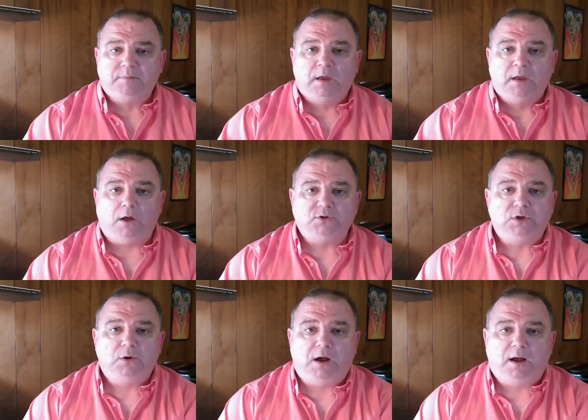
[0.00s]

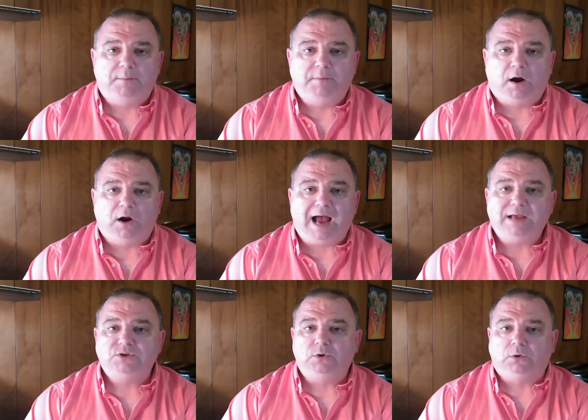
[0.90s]
Also, um, our high
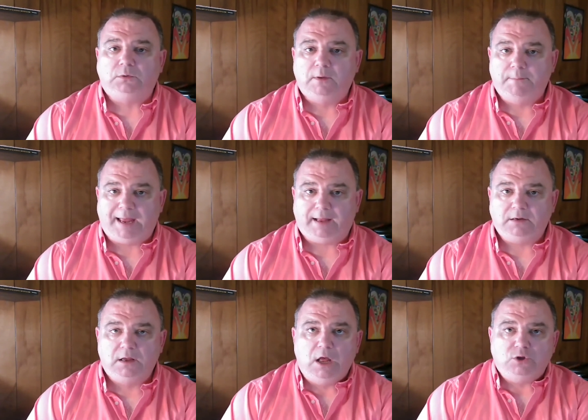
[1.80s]
school band
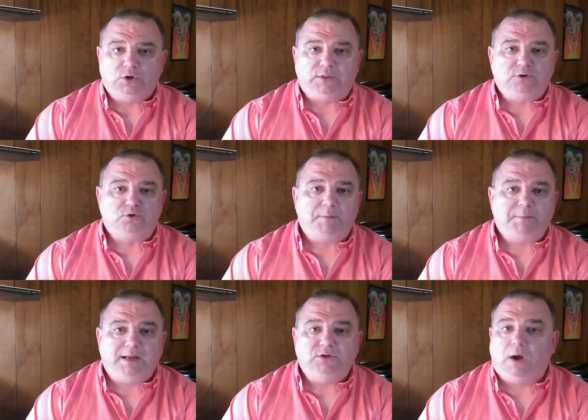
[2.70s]
took their drum
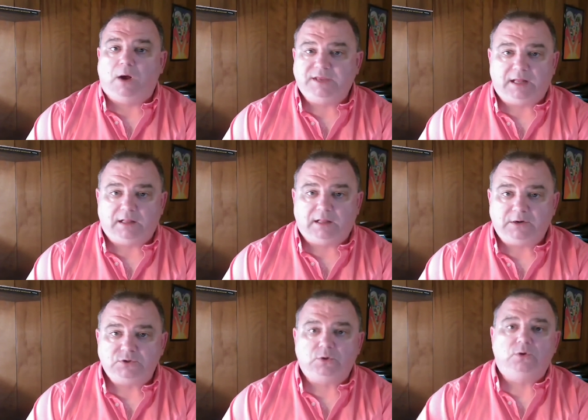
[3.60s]
line to all the elementary
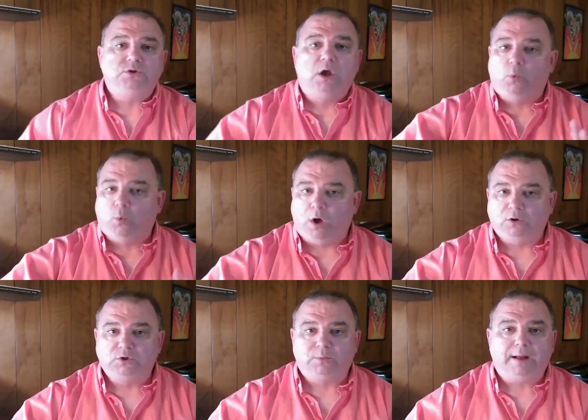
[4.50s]
schools,
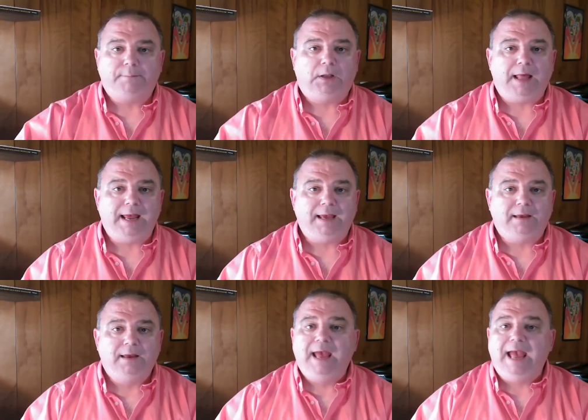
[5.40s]
walked around
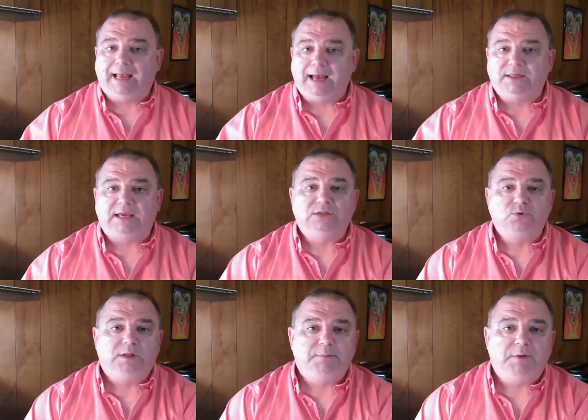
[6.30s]
playing, and got the kids
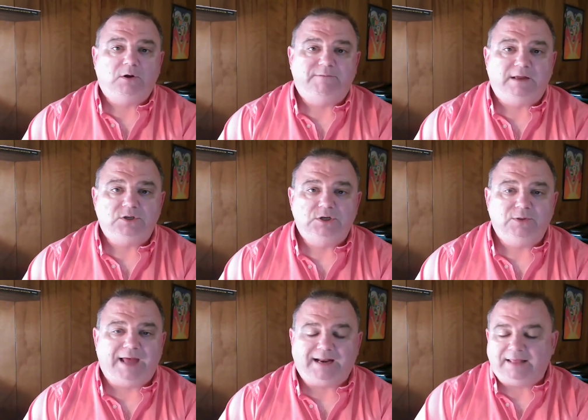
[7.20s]
really motivated to do
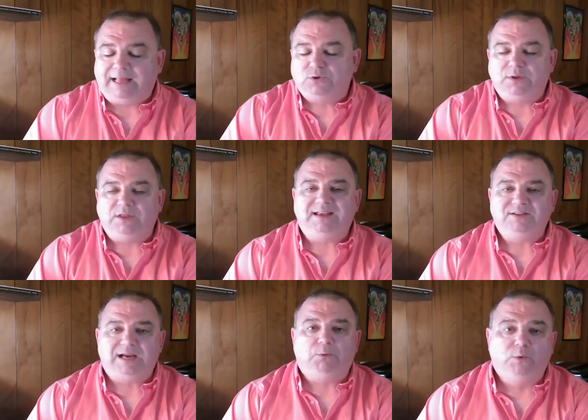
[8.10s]
that. And that's one of the things
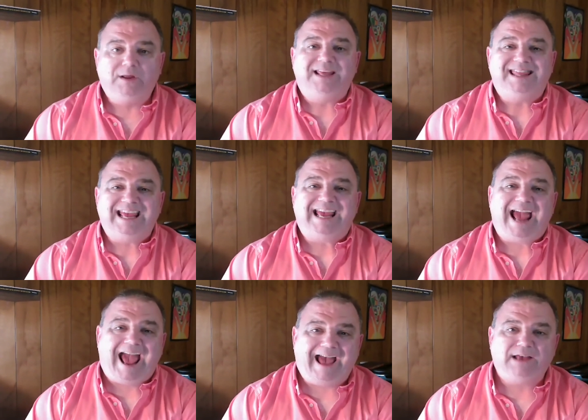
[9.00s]
I really think
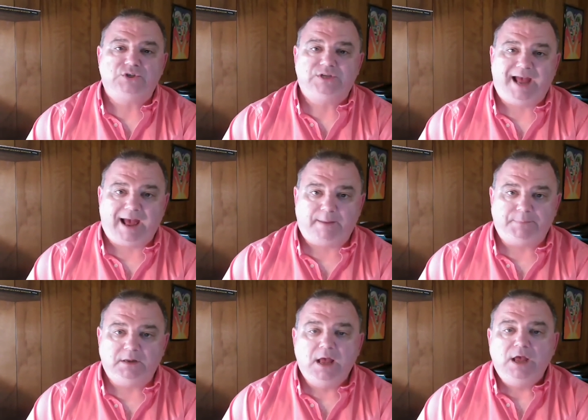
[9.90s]
has to happen.